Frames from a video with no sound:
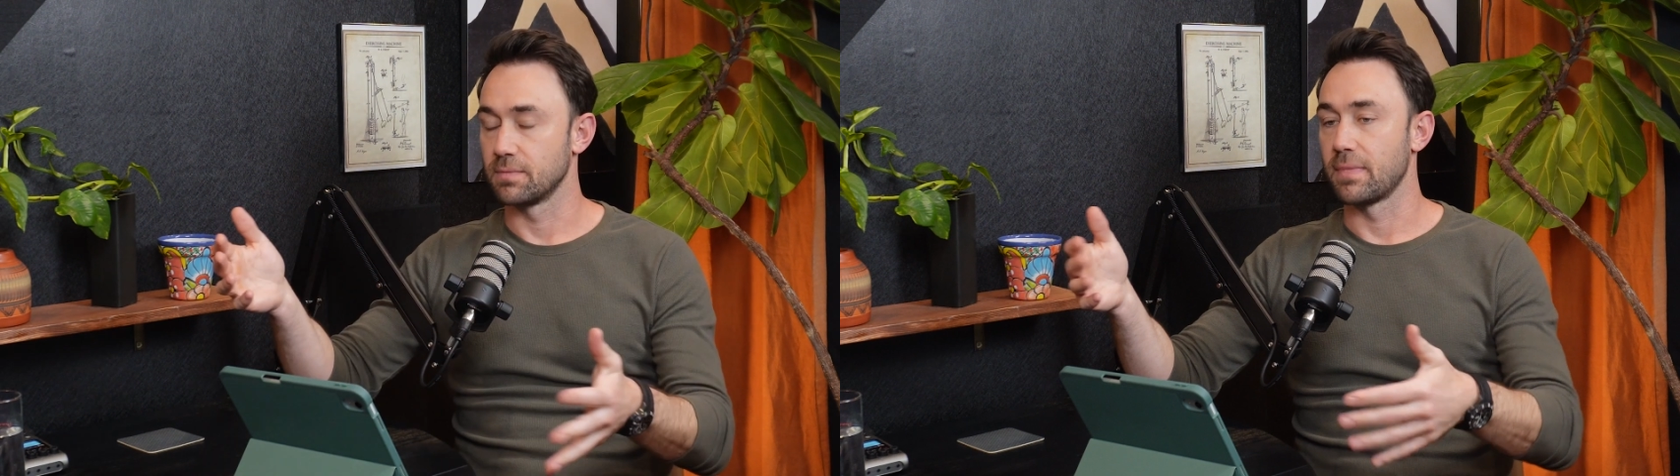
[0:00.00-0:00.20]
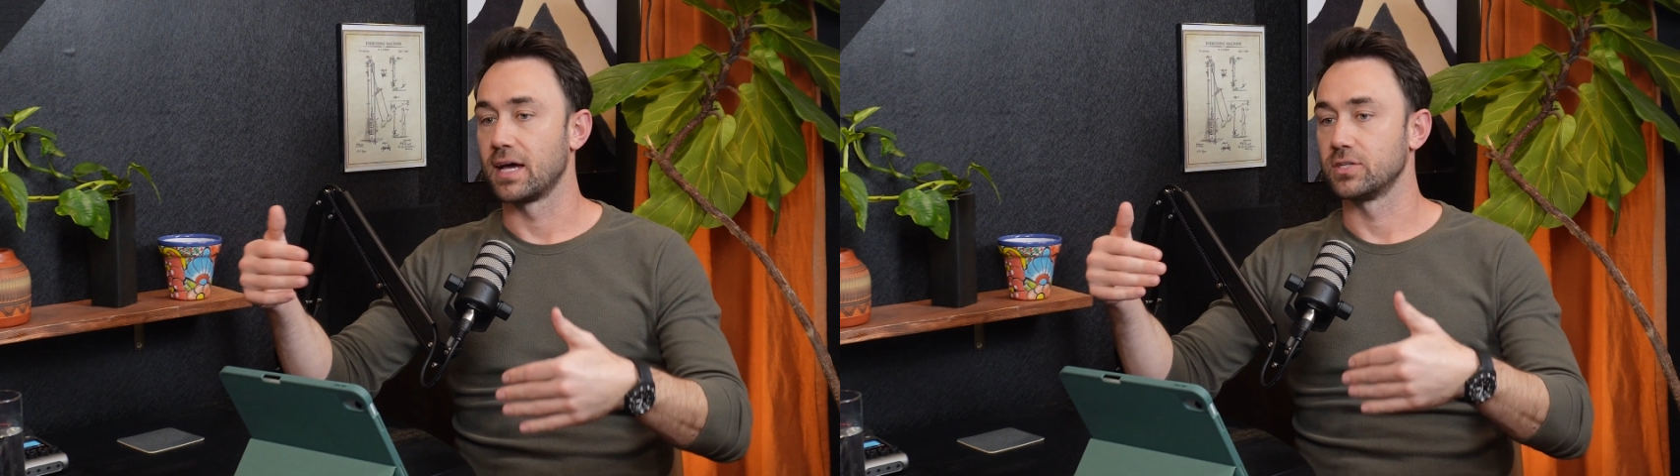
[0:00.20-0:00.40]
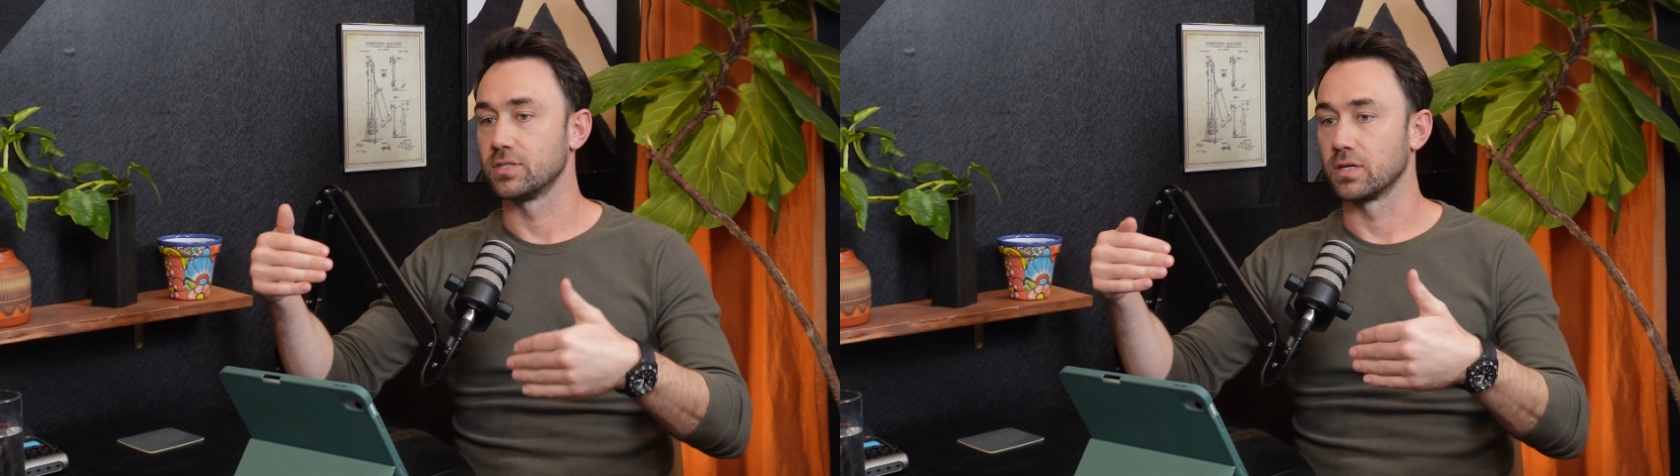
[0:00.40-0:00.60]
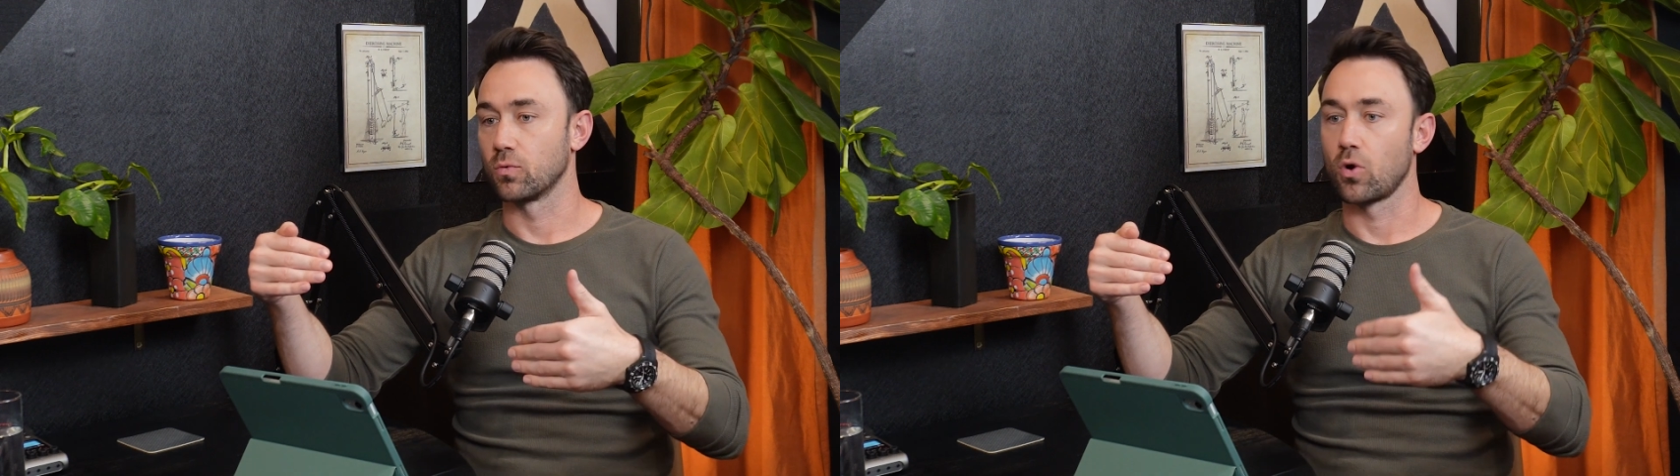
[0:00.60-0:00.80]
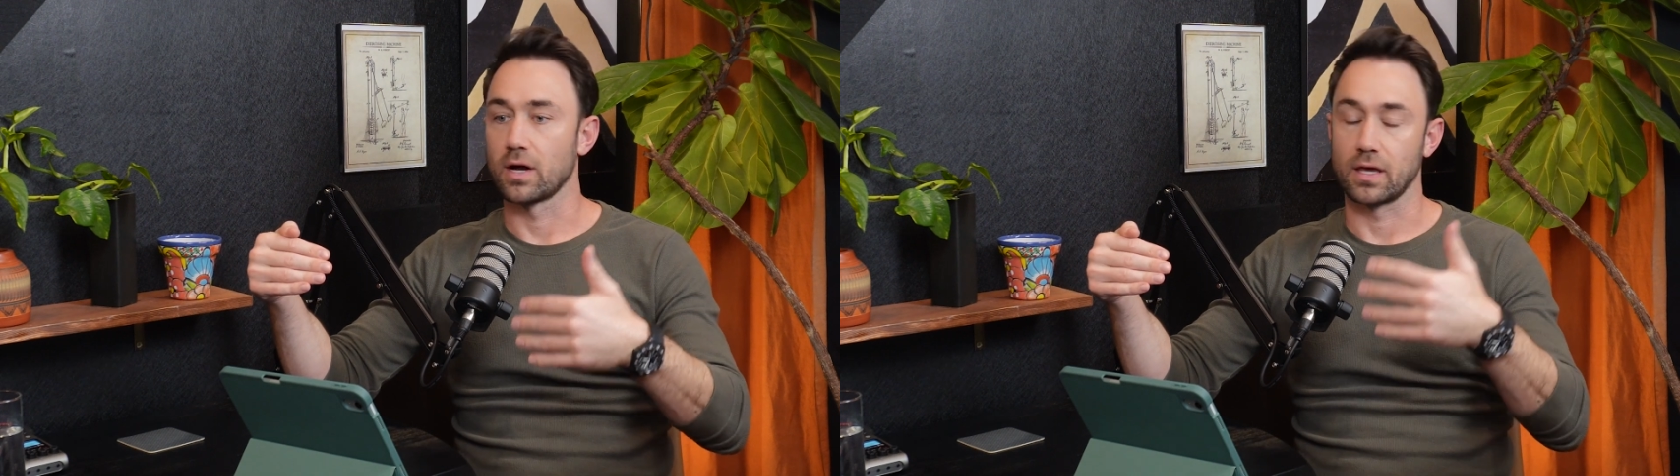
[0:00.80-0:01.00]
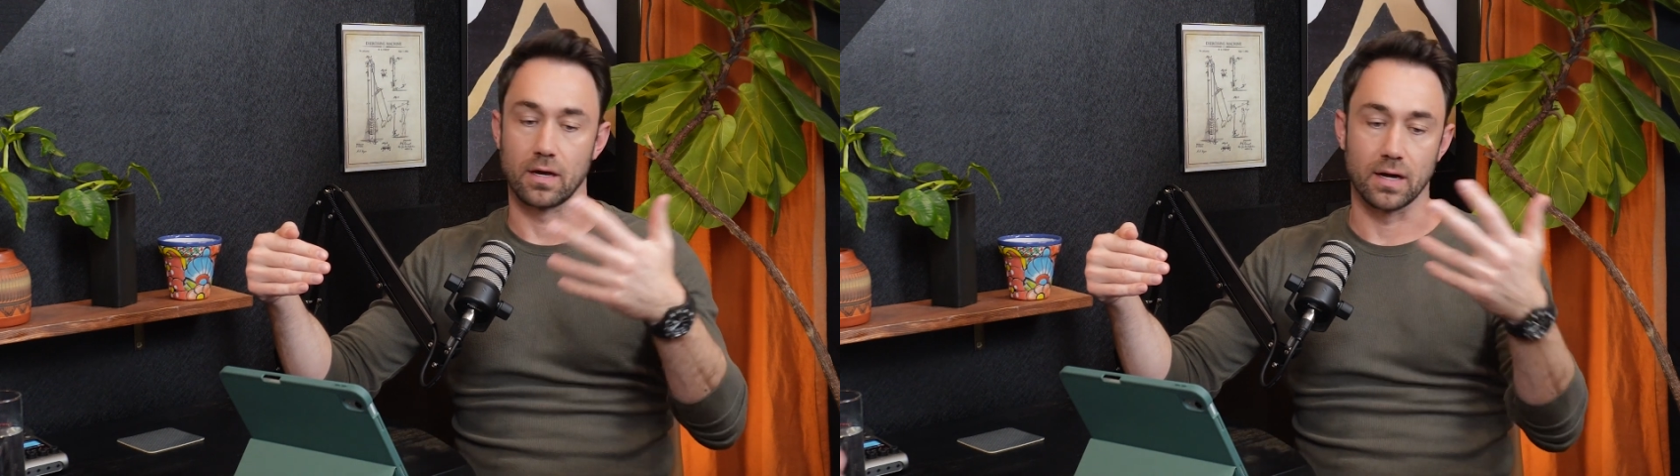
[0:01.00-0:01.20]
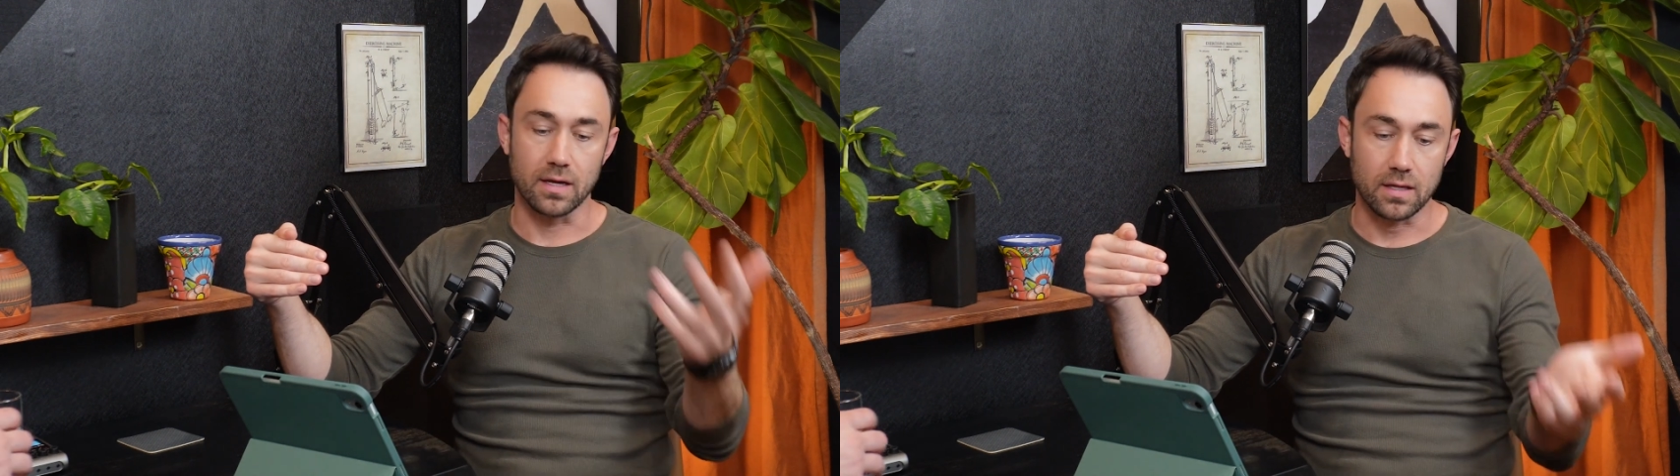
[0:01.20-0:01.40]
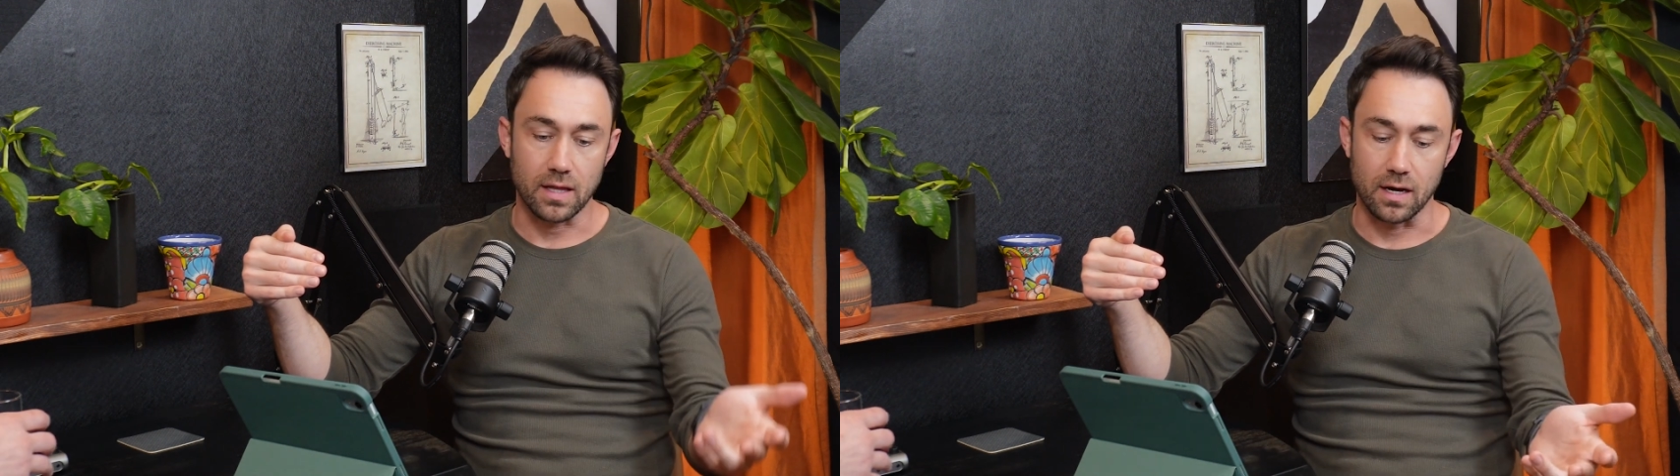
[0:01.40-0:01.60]
imagining walking on an
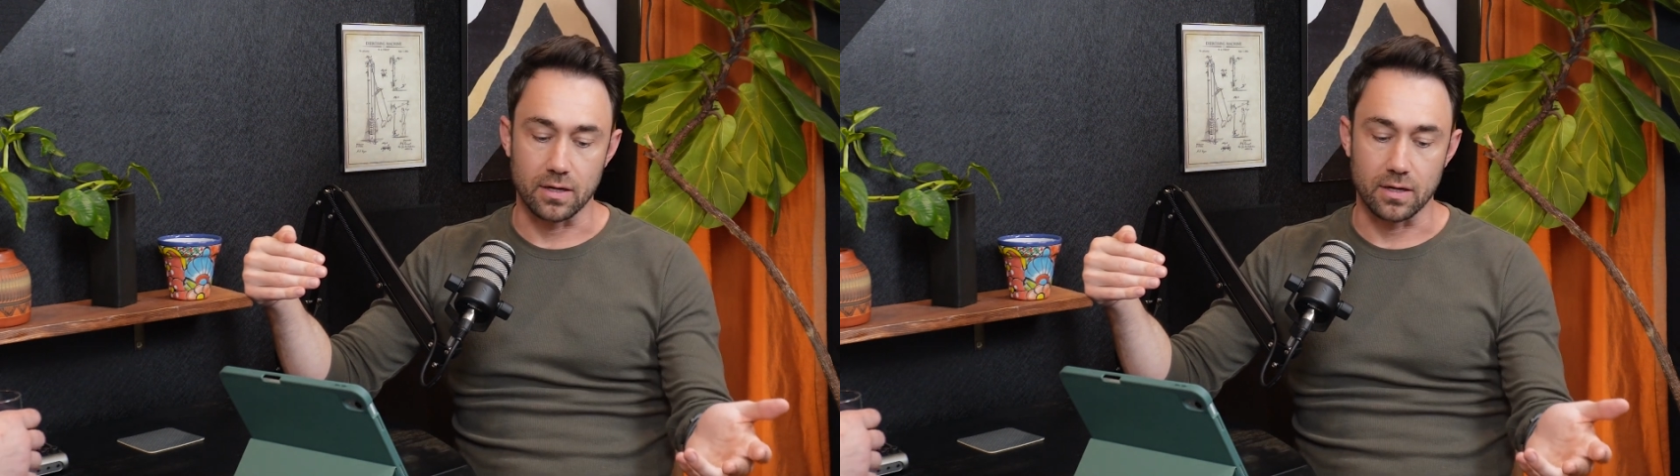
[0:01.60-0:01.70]
incline on